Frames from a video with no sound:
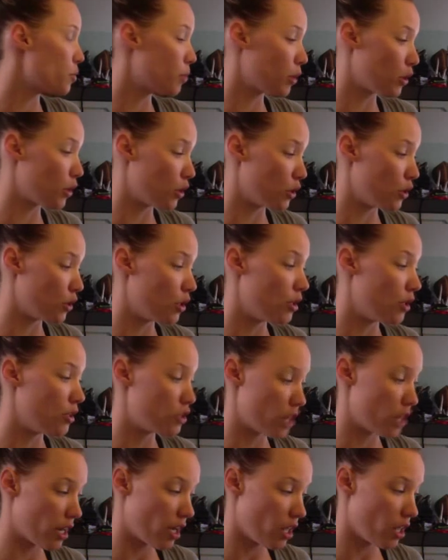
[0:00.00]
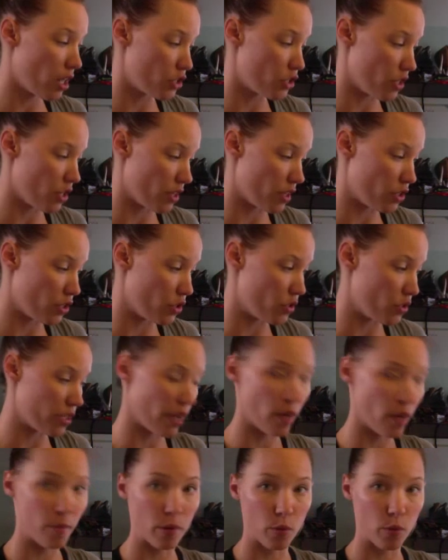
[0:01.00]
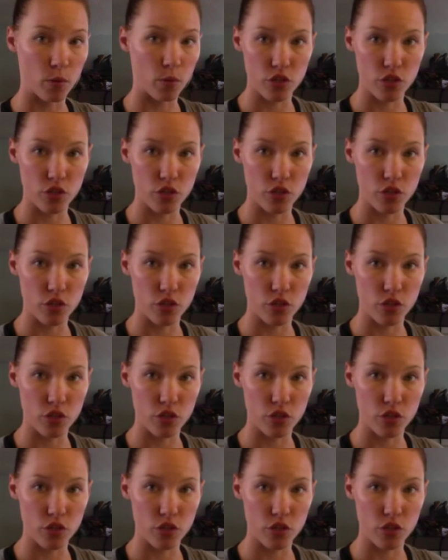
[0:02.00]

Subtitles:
per Shakeology that you sell, but